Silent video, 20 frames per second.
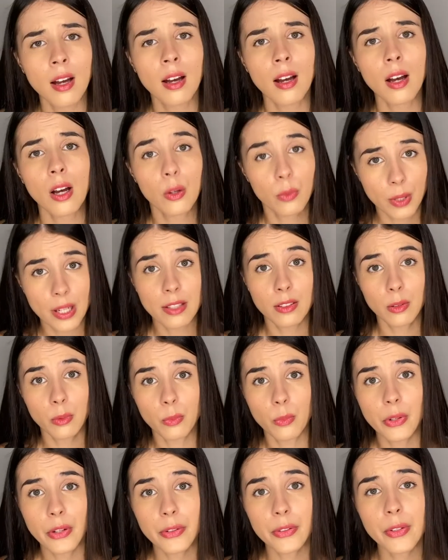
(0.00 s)
A random
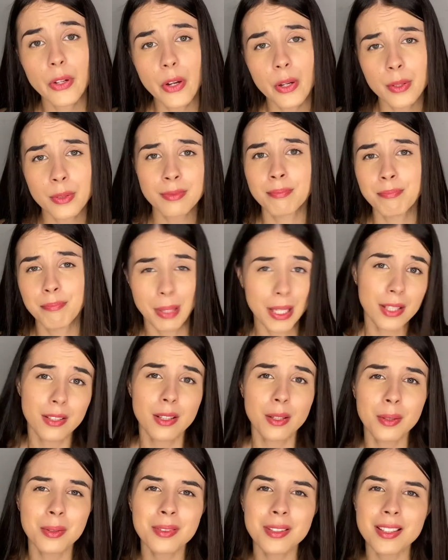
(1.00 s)
weirdo bit
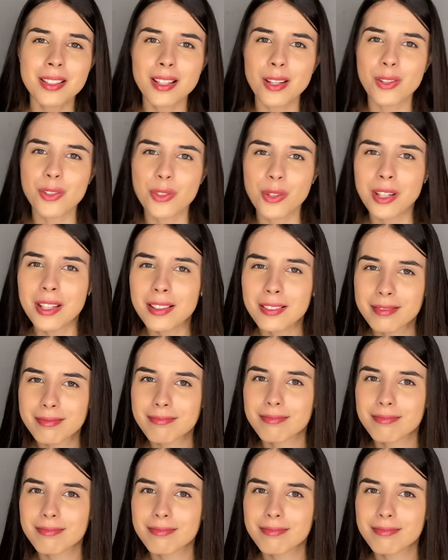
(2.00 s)
you in the street?